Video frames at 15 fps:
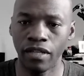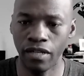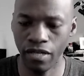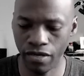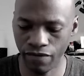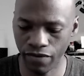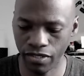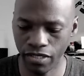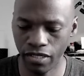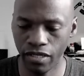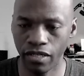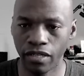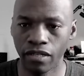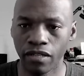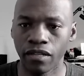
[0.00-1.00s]

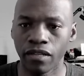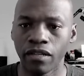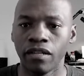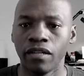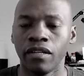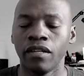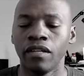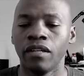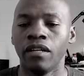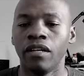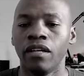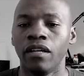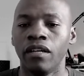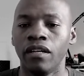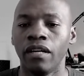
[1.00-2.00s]
everything
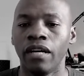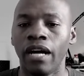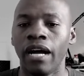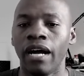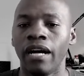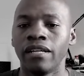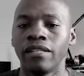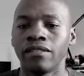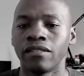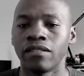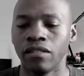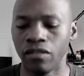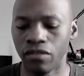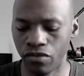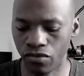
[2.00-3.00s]
as
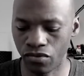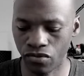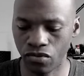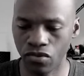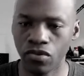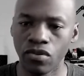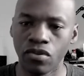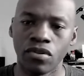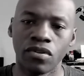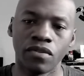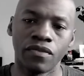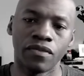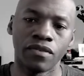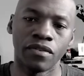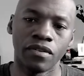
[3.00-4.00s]
underscore
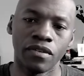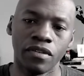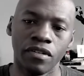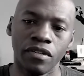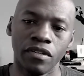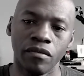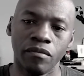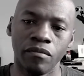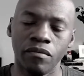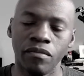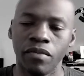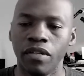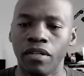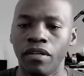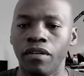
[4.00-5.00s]
from
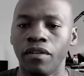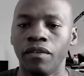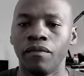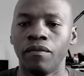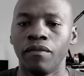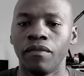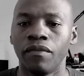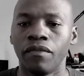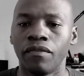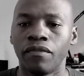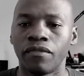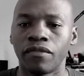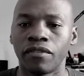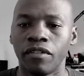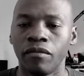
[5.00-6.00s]

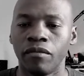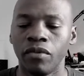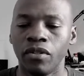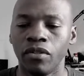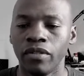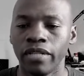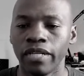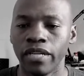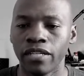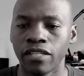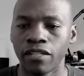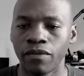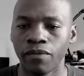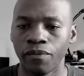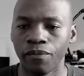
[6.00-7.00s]

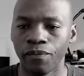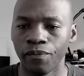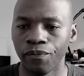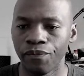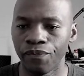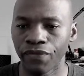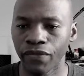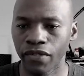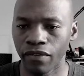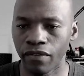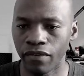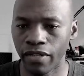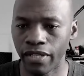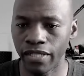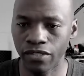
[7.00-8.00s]
Lodash.
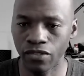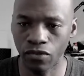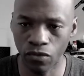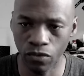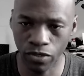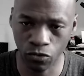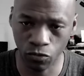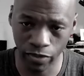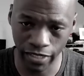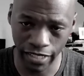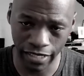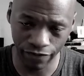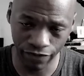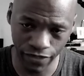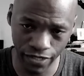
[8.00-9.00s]
All right, so once we
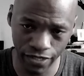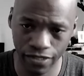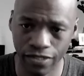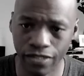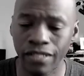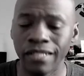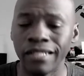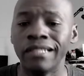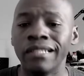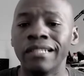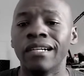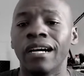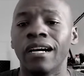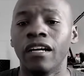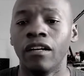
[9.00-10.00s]
have this,
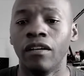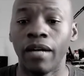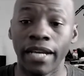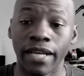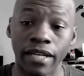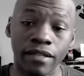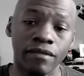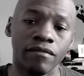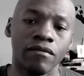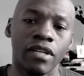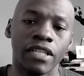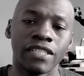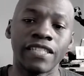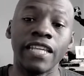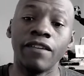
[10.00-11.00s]
I can
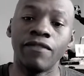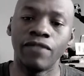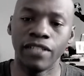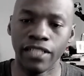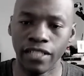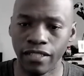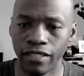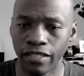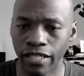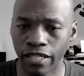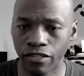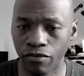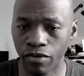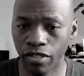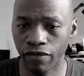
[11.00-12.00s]
safely
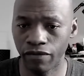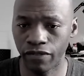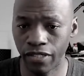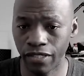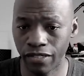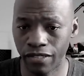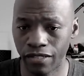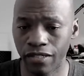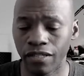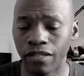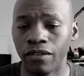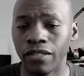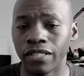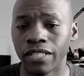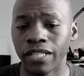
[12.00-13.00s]
get rid of this,
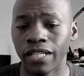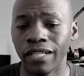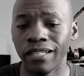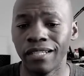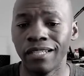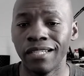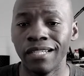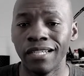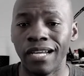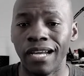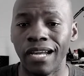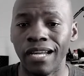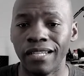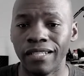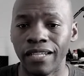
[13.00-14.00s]
okay?
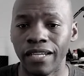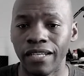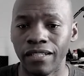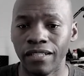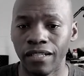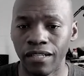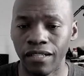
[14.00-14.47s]
And then